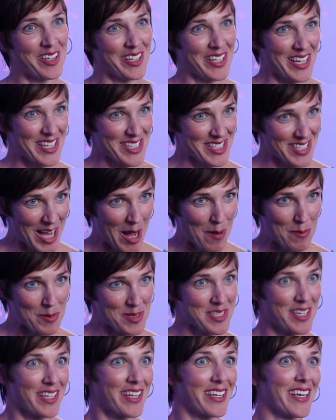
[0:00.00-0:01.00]
I look at it as the
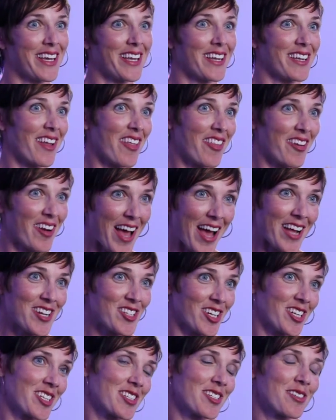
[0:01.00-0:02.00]
opposite, again, another
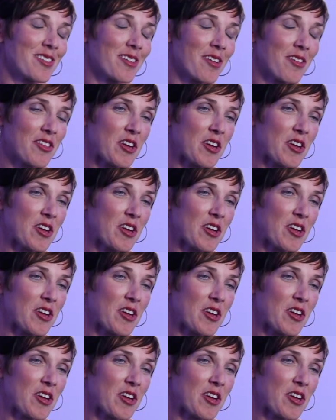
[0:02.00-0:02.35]
adjunct to their